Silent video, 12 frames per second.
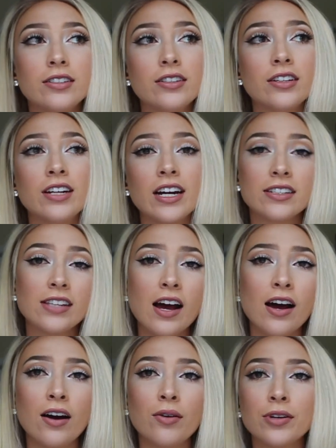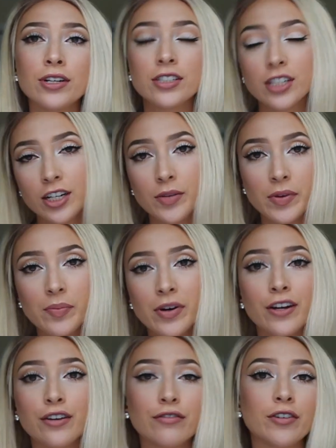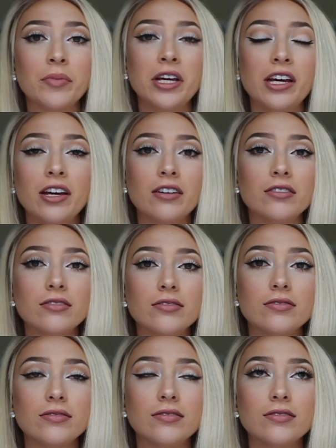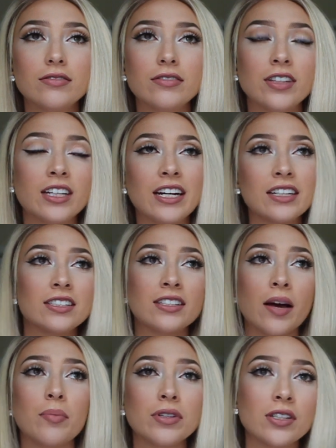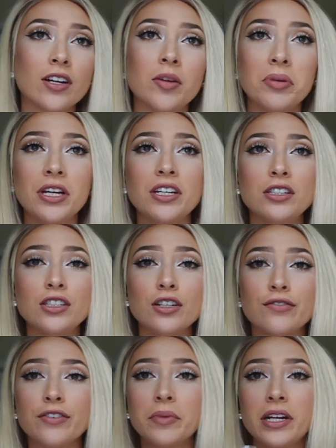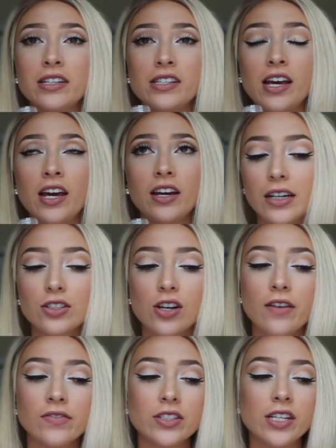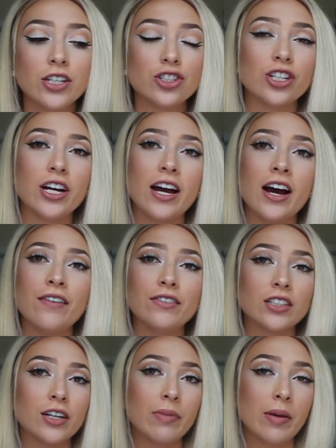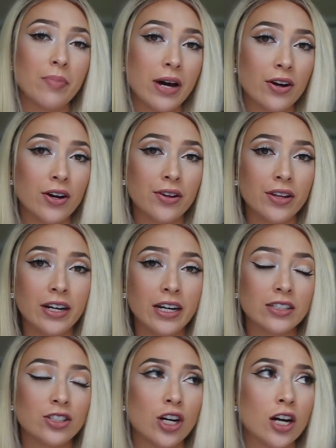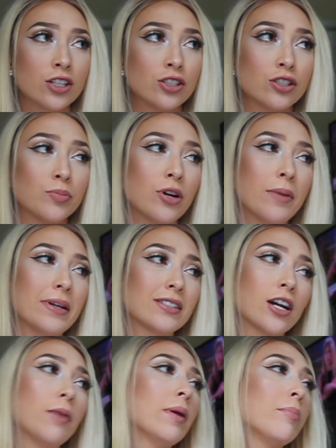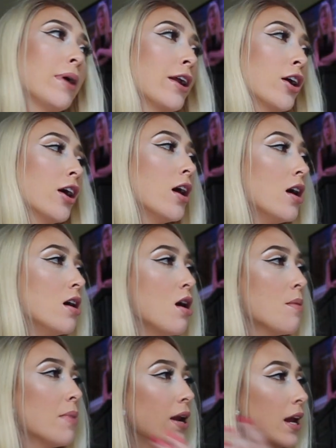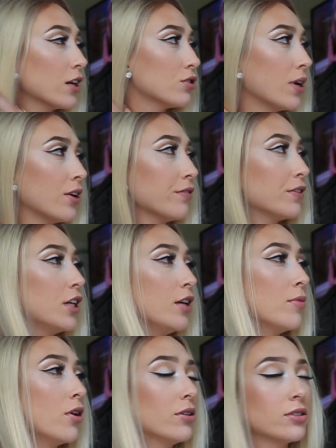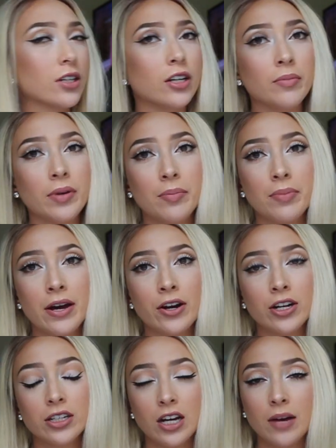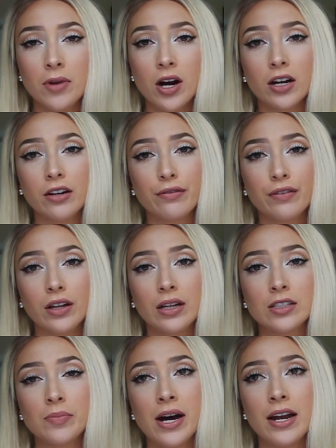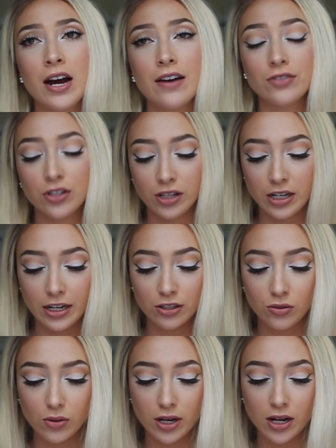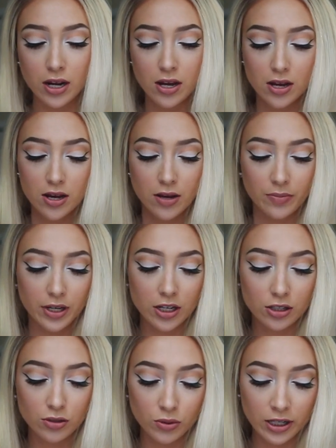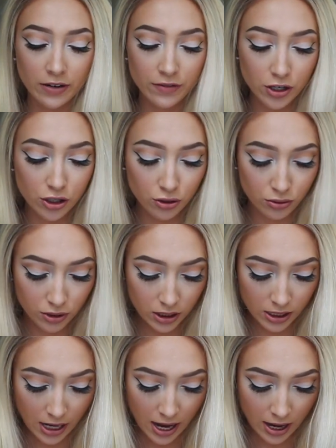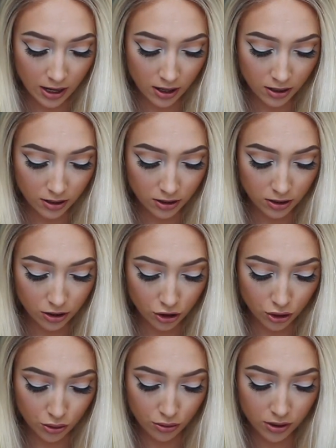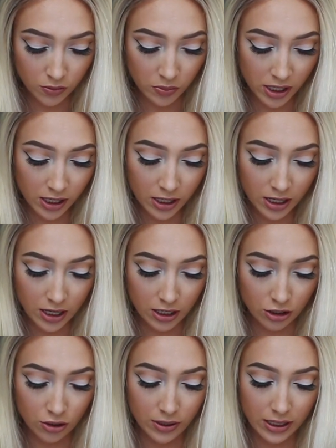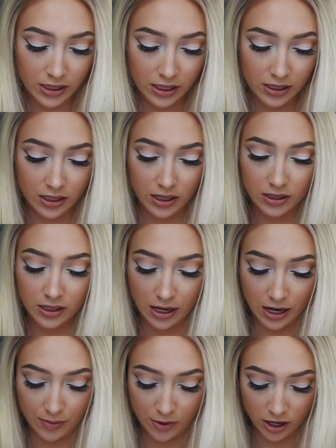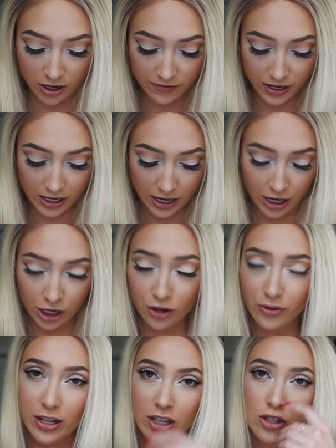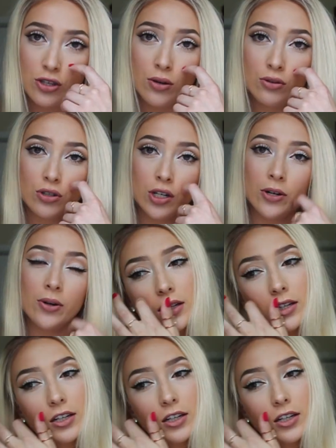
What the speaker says: The next hour is going to be better for me. The next step is going to be easier for me to take. This conversation I have is going to be better. The next doctor's appointment is going to be better. My next round of chemo is going to be better. I'm not going to feel as bad after the next one. Because whatever you say, you speak it into existence. And I'm not even kidding you, that's so true.